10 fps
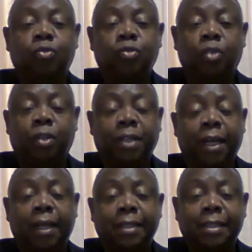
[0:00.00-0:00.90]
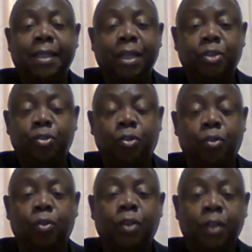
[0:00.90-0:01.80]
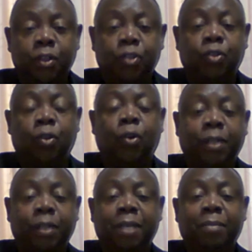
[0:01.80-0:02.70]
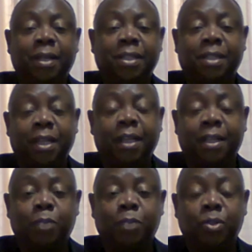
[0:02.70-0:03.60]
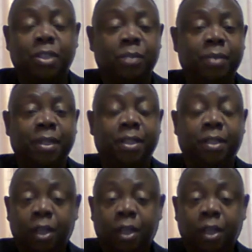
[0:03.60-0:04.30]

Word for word: not say no so they must take responsibility,